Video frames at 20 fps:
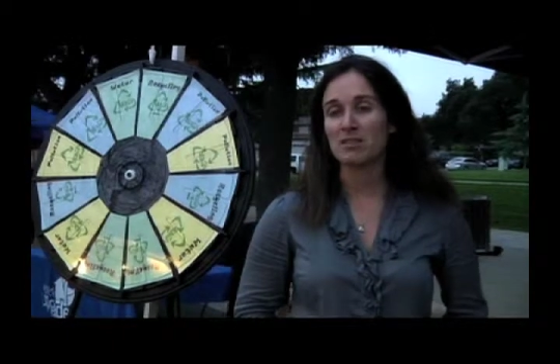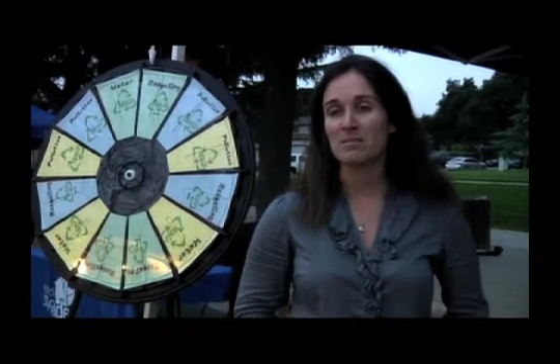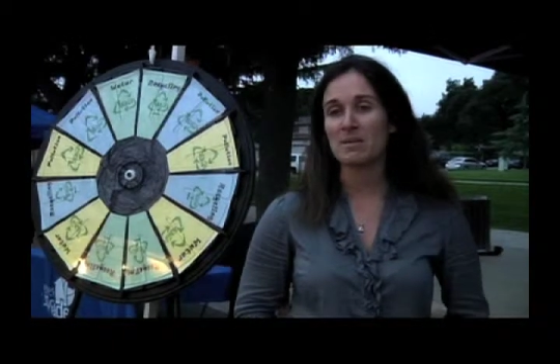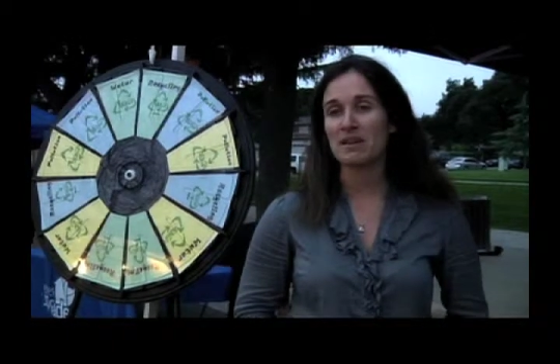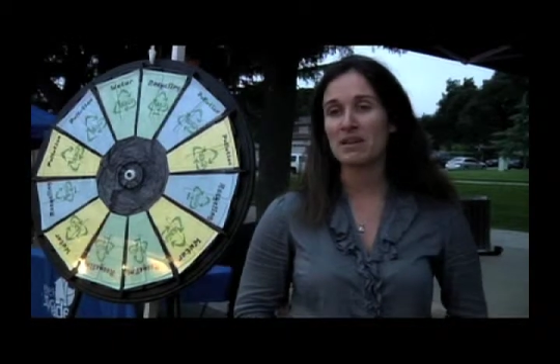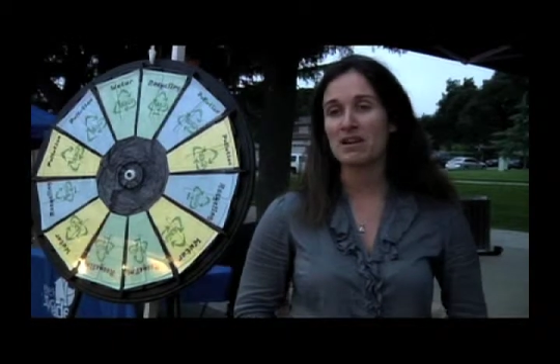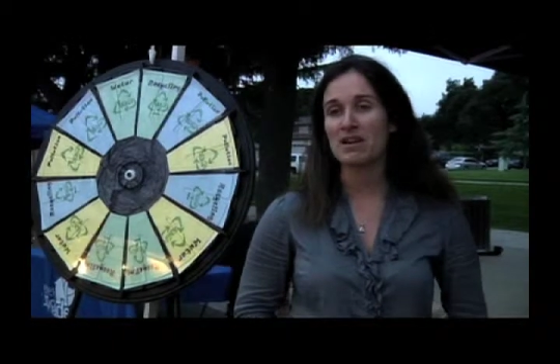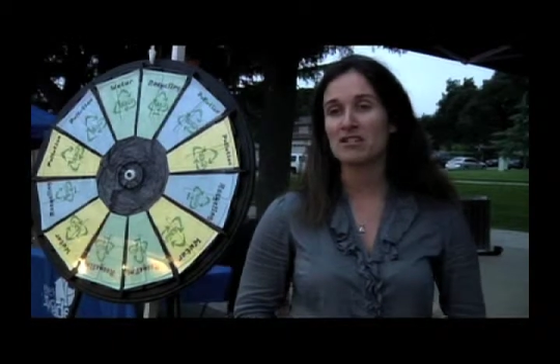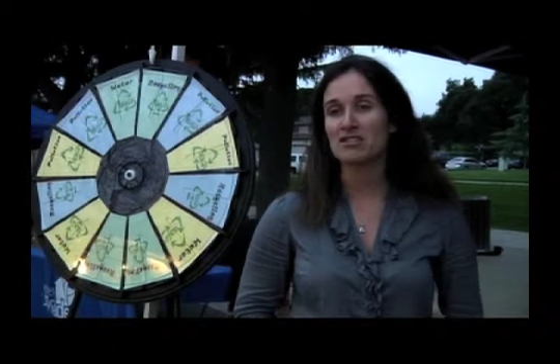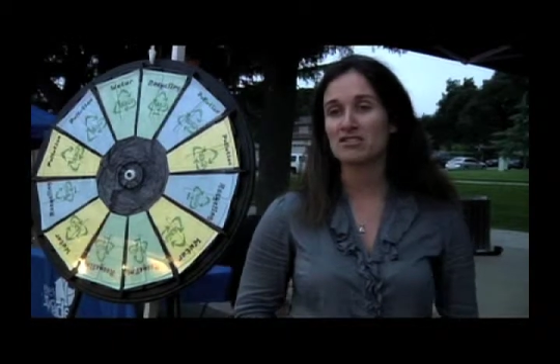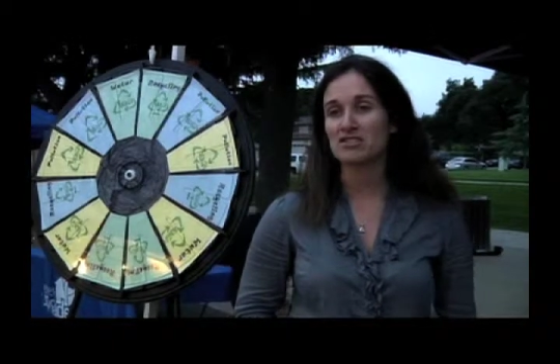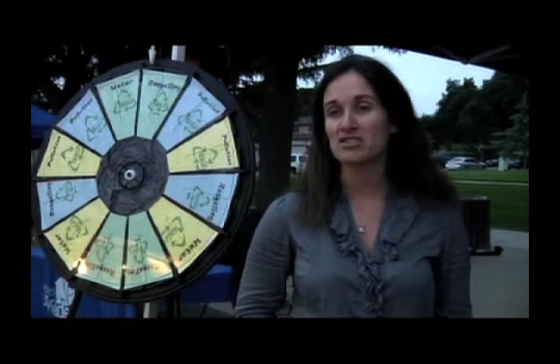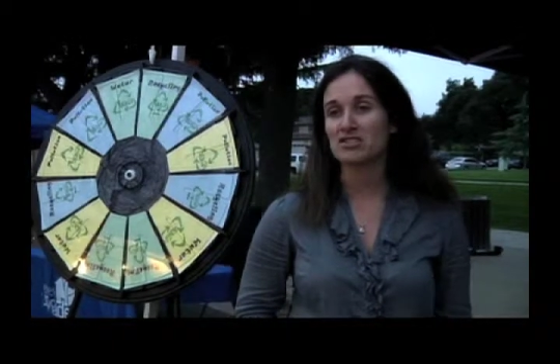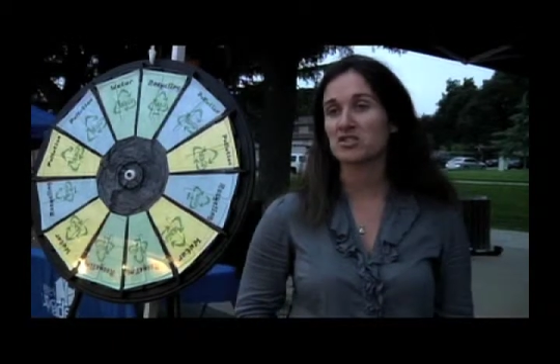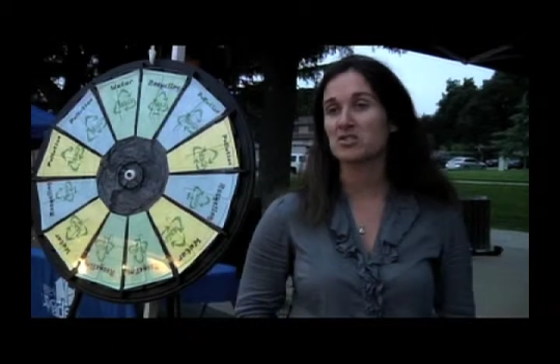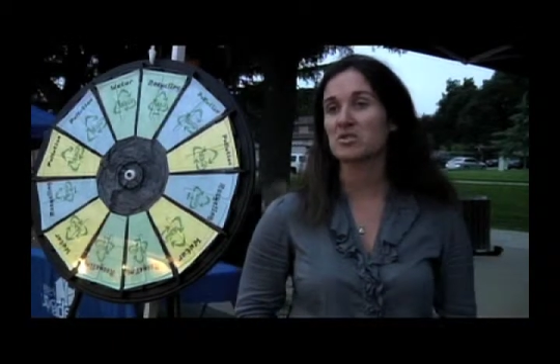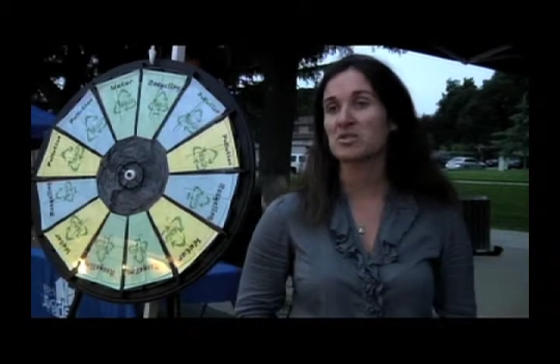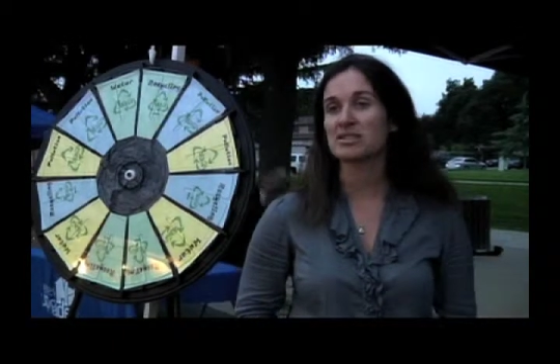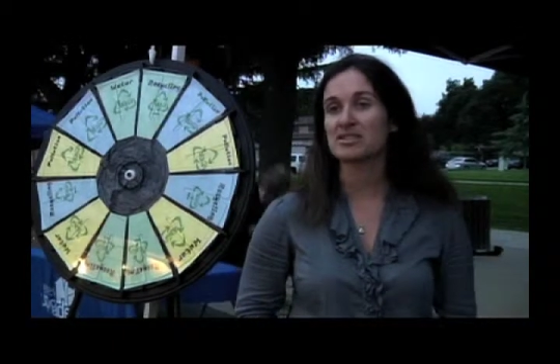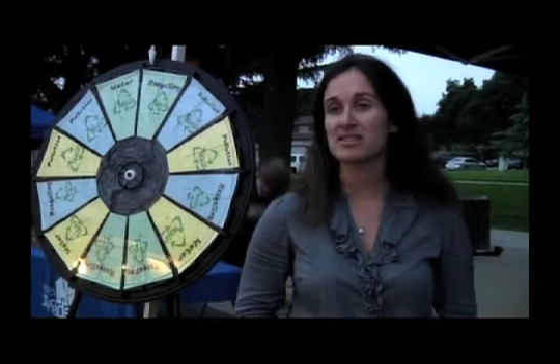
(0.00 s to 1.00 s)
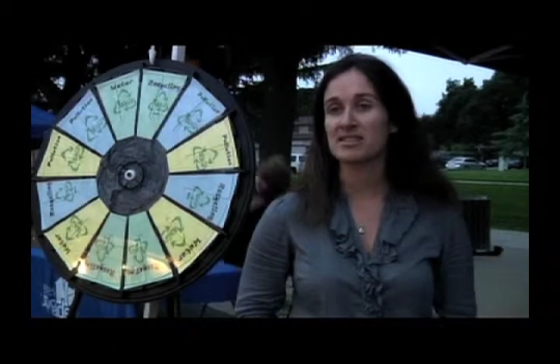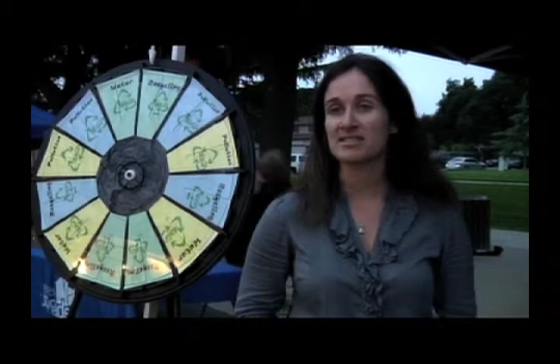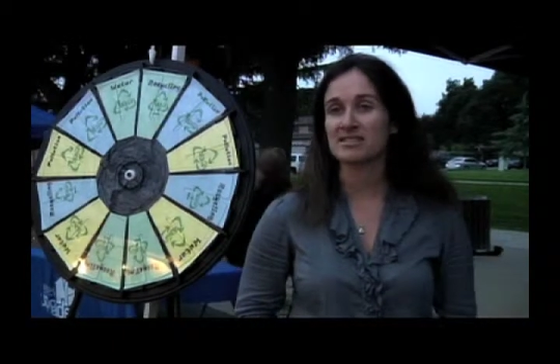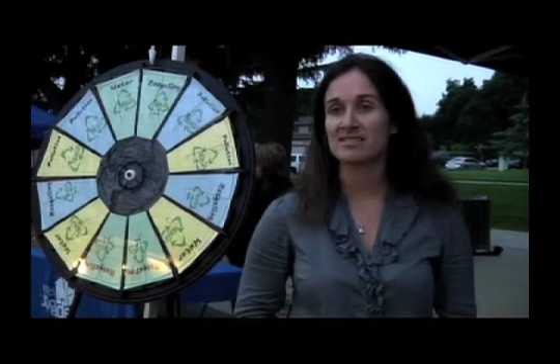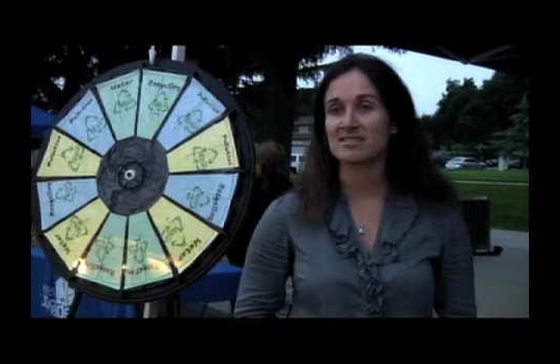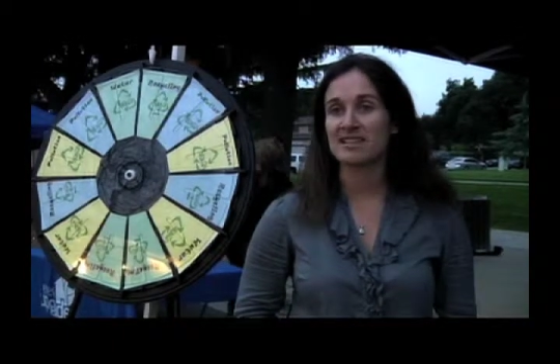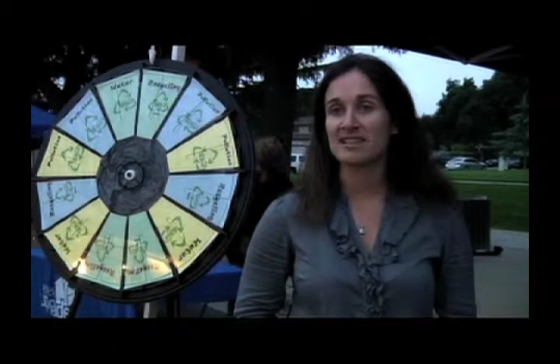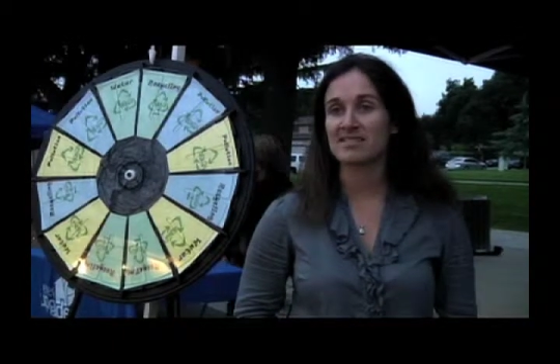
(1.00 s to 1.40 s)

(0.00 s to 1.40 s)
can make conscious choices